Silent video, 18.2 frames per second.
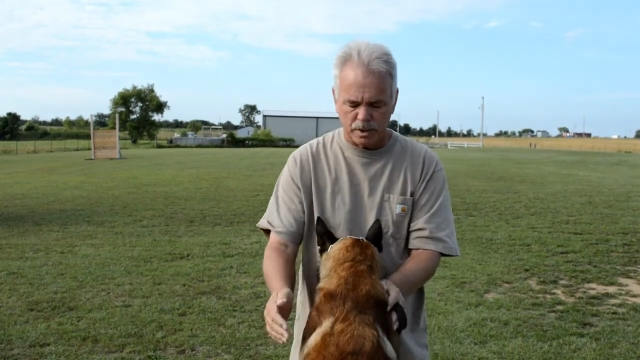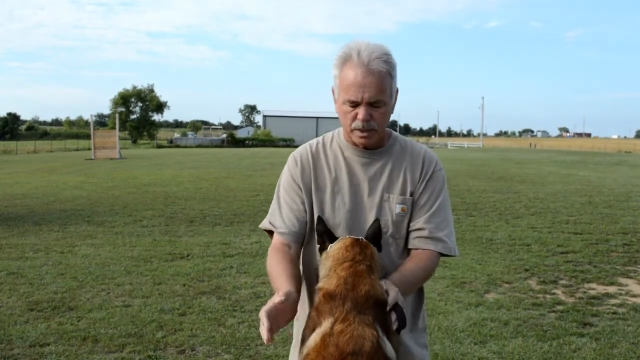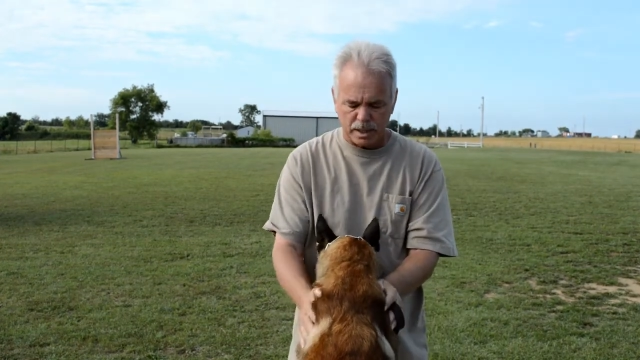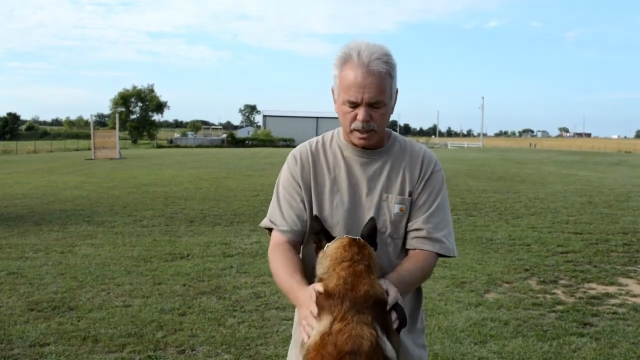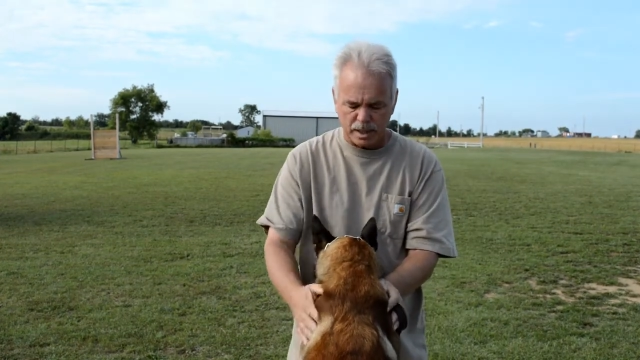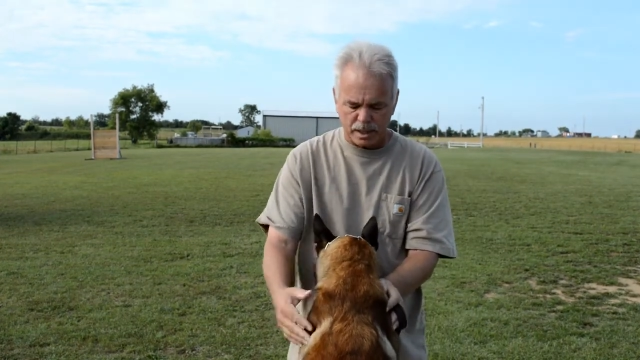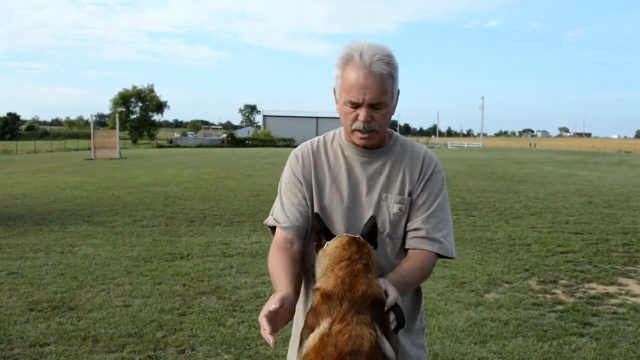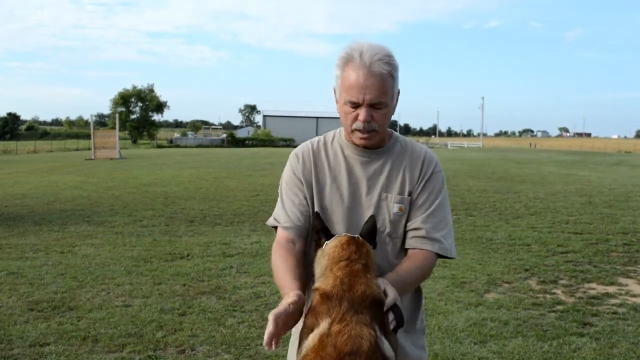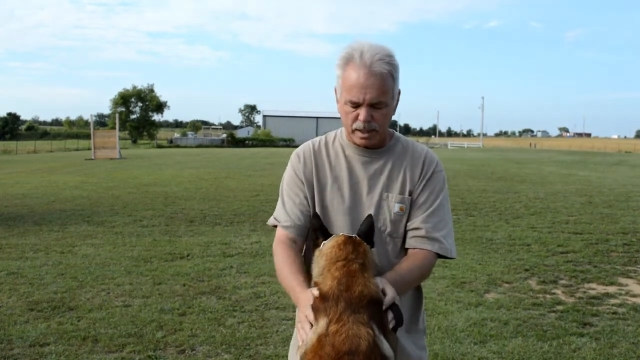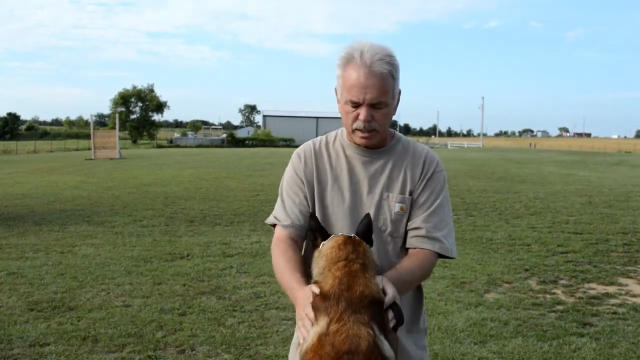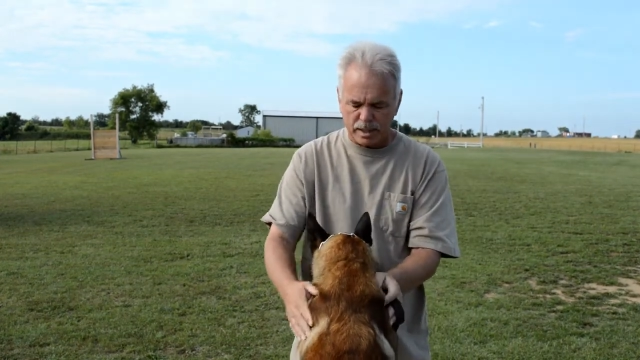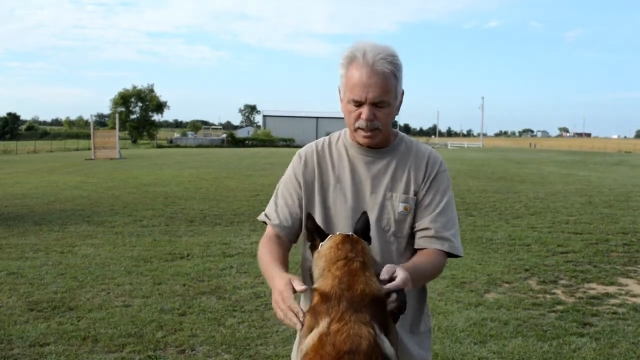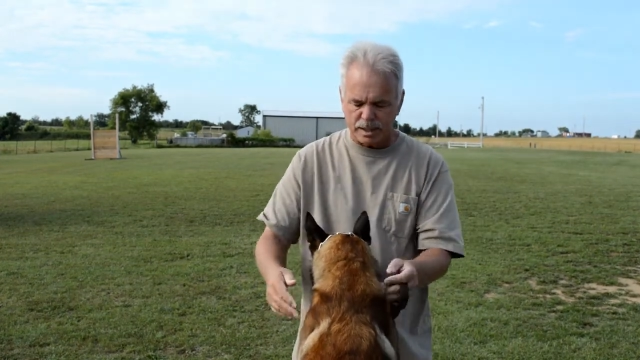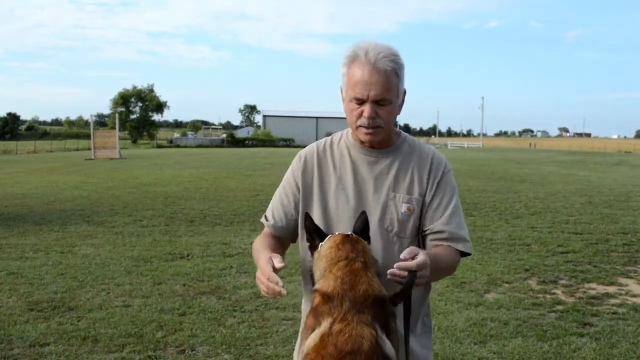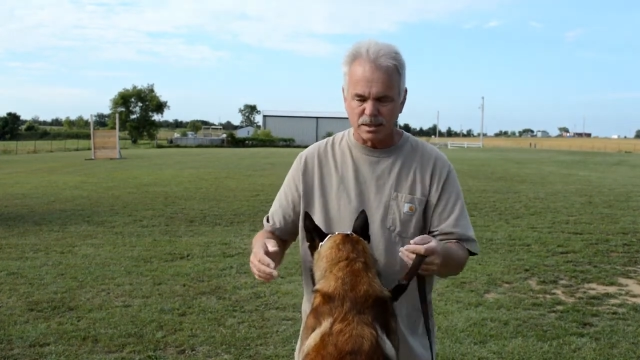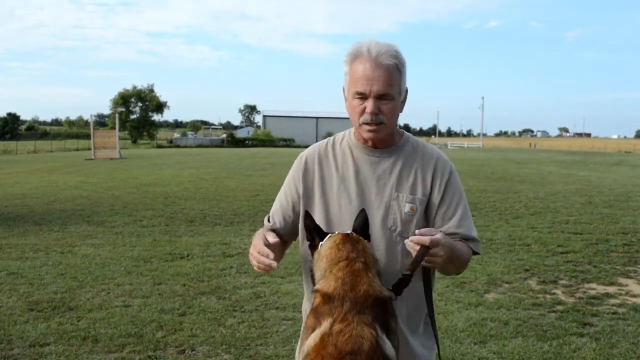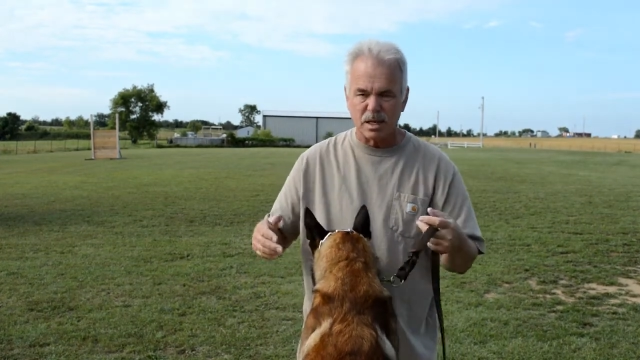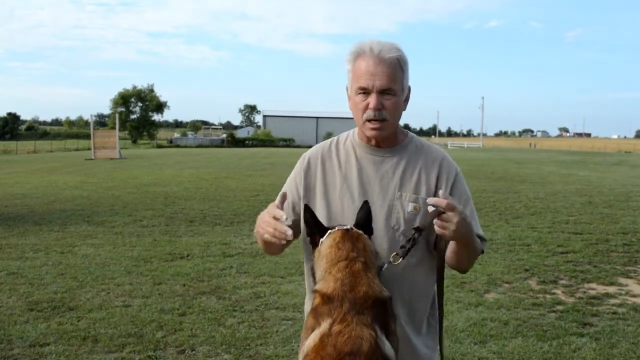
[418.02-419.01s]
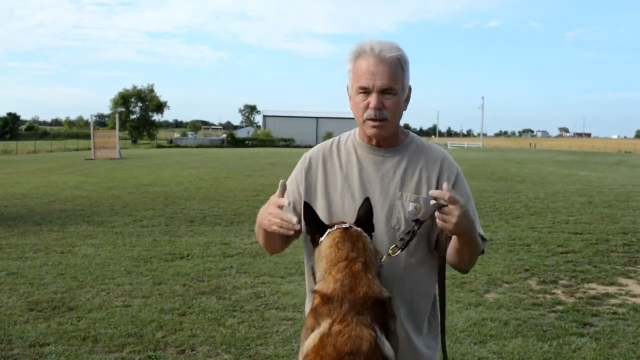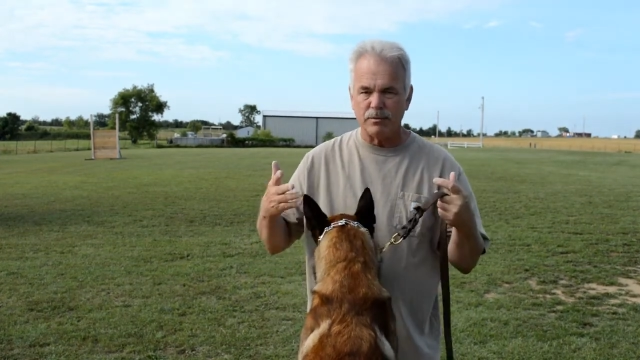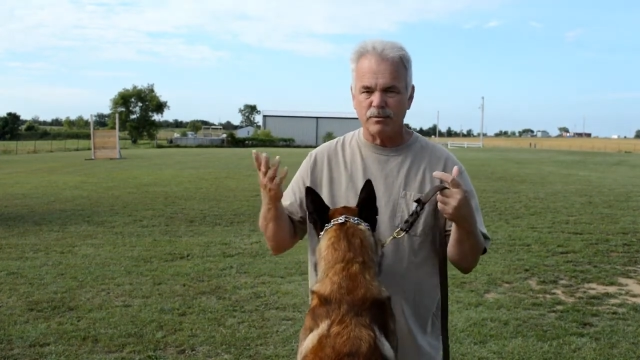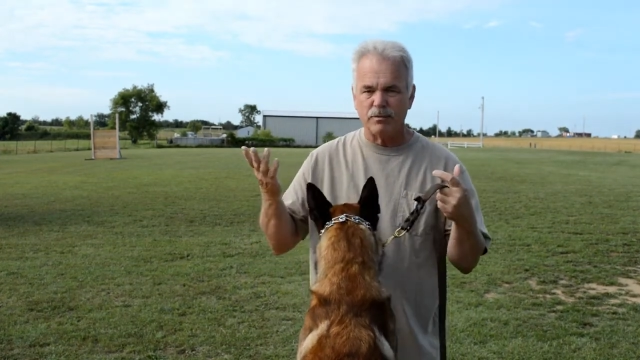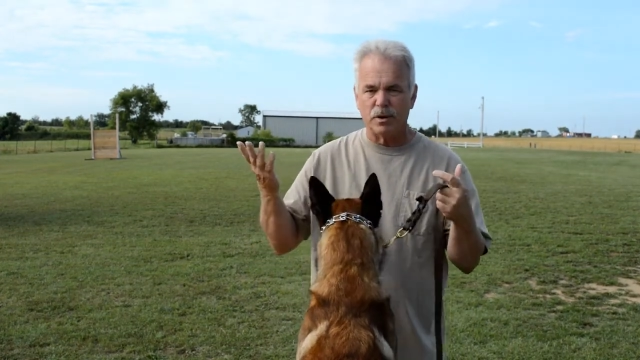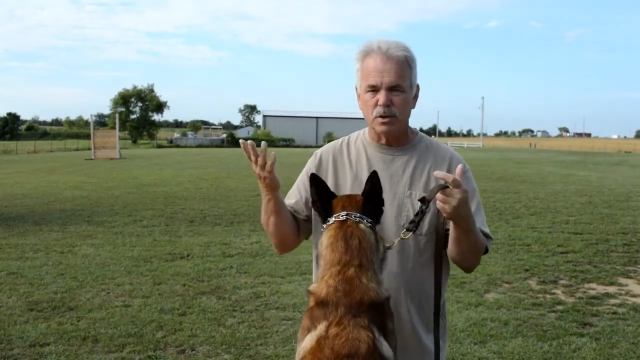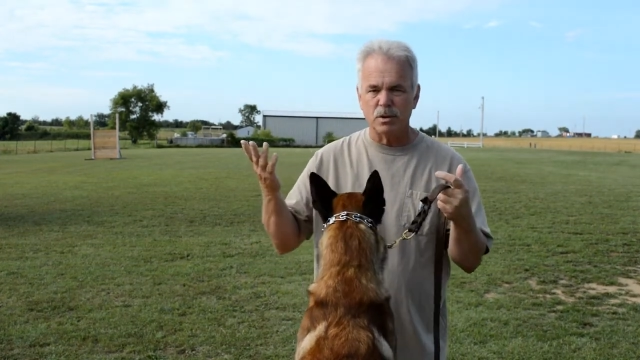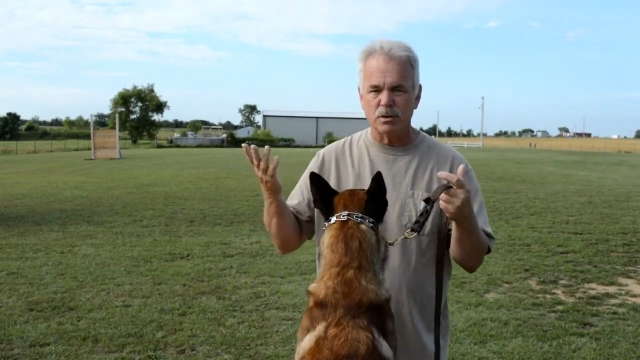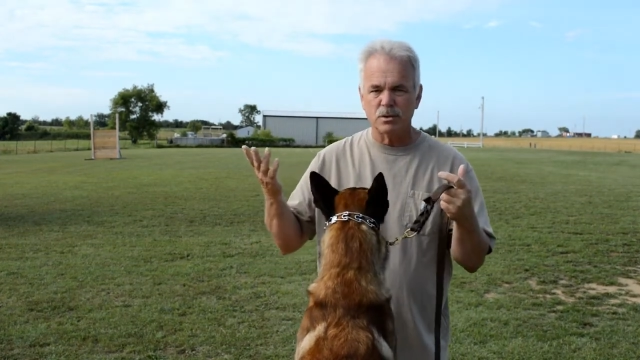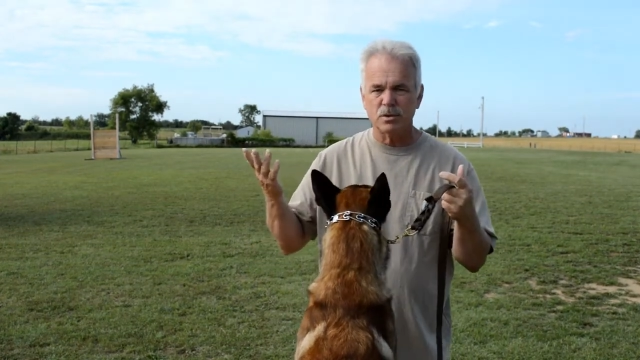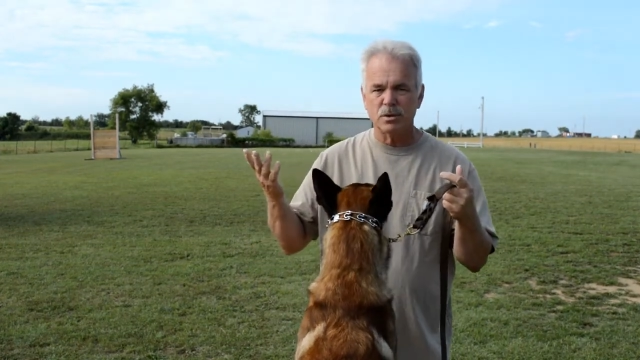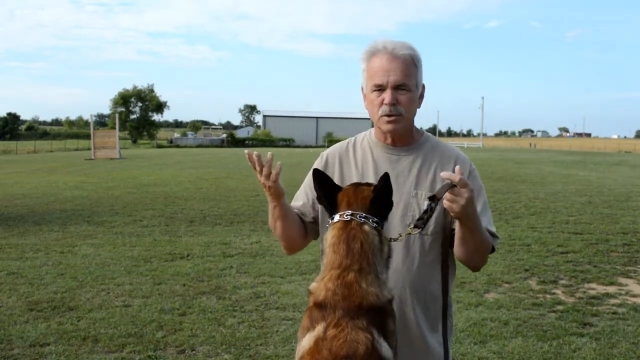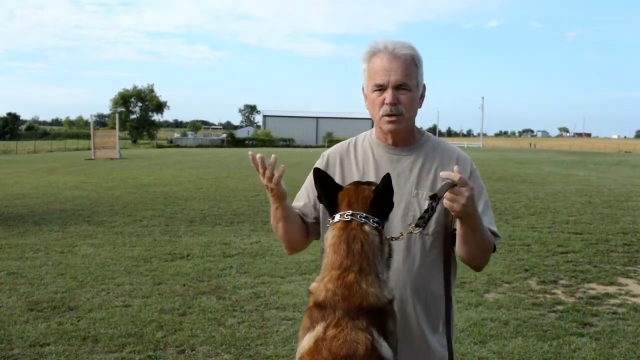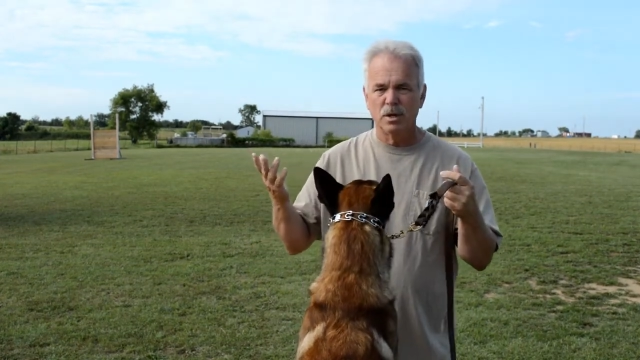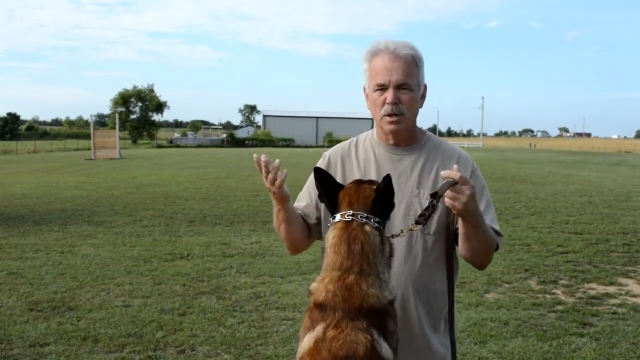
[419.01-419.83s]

And that's it, folks.